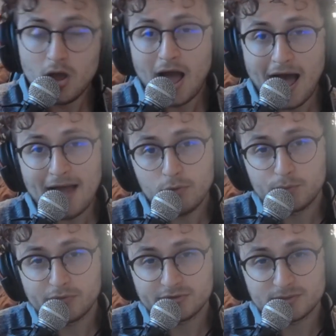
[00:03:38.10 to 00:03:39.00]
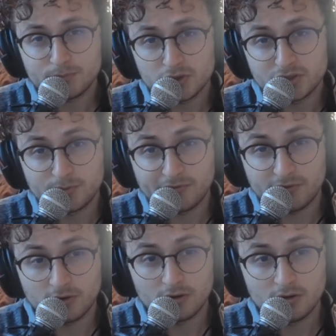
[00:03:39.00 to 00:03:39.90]
I would personally
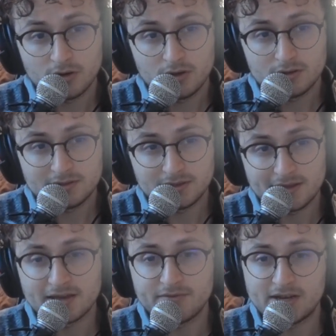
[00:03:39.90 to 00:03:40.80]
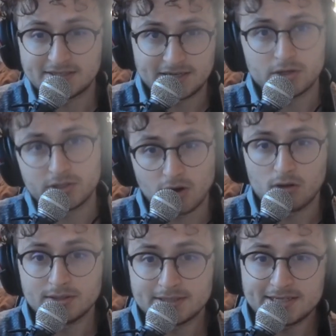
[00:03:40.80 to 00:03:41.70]
prefer to think of it as Darius
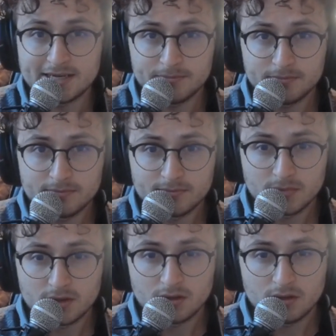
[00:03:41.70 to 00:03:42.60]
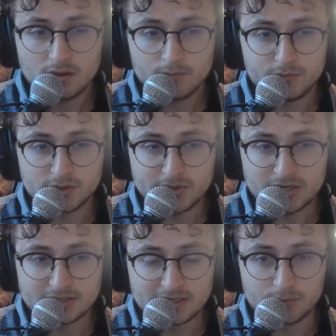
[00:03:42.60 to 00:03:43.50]
Garland's team, just
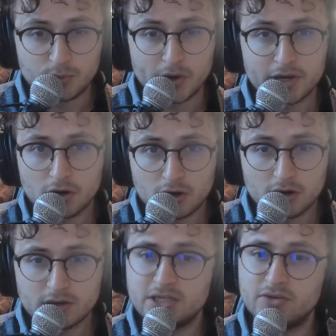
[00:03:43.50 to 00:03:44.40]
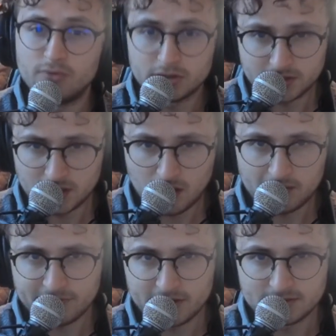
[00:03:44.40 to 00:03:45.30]
because he's a point guard, he runs the
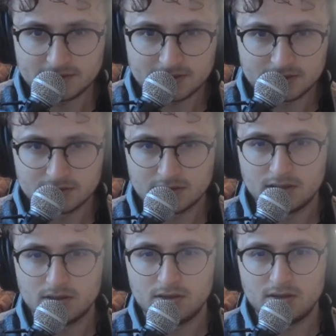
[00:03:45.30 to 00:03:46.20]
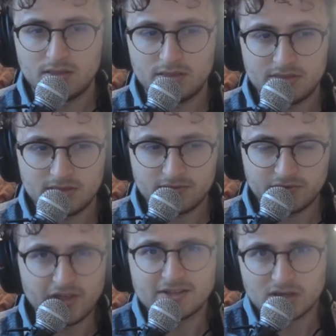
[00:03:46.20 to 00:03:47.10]
offense, so
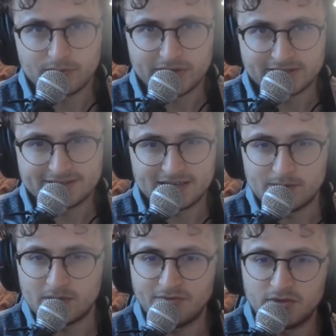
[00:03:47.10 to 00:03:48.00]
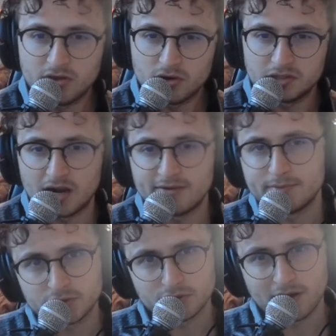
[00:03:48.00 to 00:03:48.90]
that's going to be his team. Even though Donovan
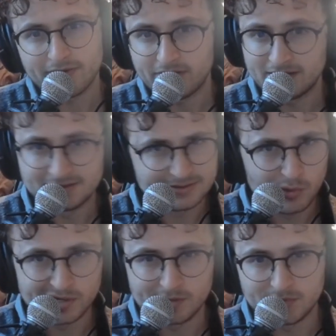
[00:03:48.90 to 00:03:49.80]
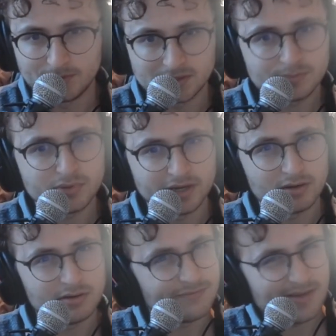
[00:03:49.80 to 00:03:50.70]
Mitchell, I think, is going to be the best player,
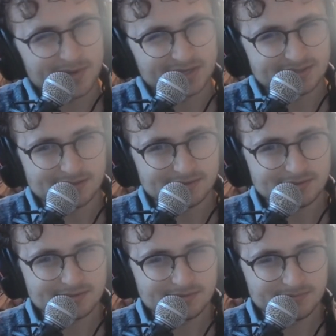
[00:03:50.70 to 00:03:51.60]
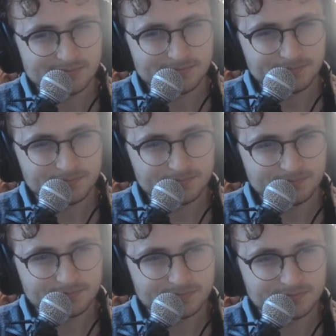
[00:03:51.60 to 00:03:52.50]
if that makes sense.
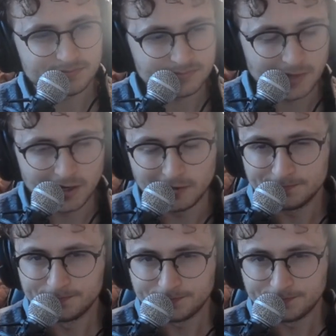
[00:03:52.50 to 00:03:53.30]
You know,